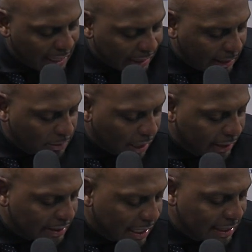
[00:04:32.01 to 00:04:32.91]
And I keep
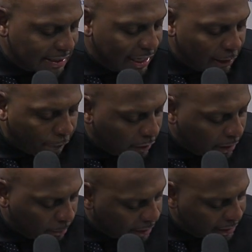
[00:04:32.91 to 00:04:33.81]
telling these guys to have
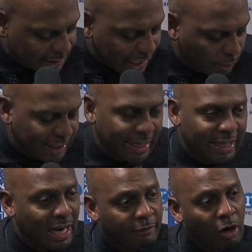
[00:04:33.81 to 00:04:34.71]
fun, but it's like we can't
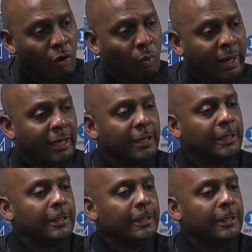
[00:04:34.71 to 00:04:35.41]
get out of our own way.